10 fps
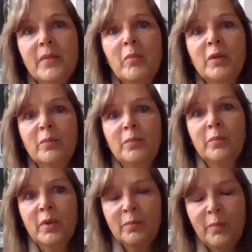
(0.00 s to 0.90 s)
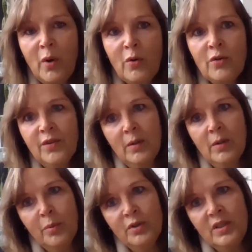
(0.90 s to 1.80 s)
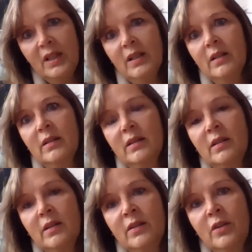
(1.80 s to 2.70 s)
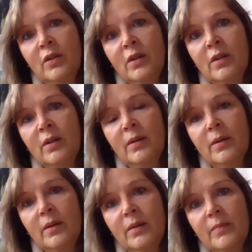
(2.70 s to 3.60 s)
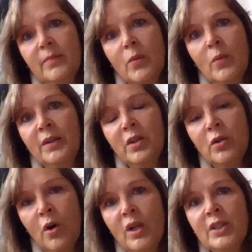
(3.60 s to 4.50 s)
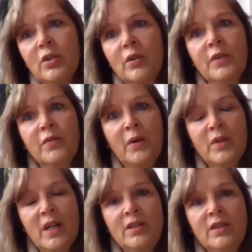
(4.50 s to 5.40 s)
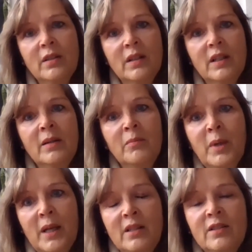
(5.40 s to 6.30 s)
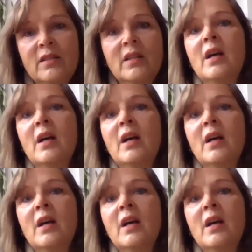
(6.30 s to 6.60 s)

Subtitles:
But both putting the knowledge of the foundation in place,